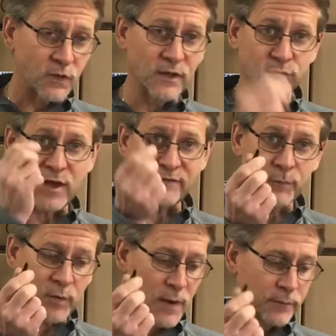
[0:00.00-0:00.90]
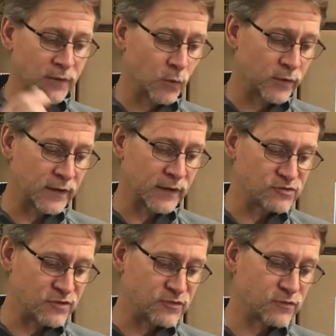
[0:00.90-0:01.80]
If you have a properly working
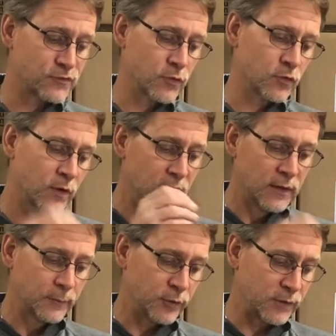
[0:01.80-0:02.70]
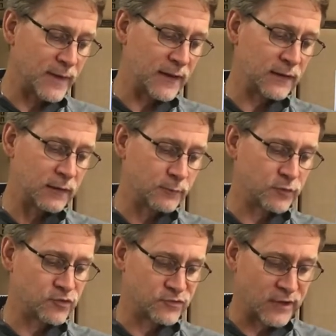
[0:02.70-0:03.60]
adjusting screw, put it back in,
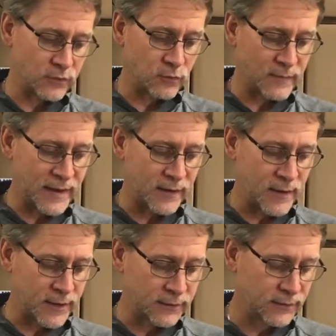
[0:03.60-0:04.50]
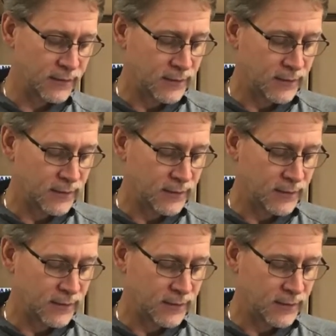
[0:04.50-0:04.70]
put your sight dome back on,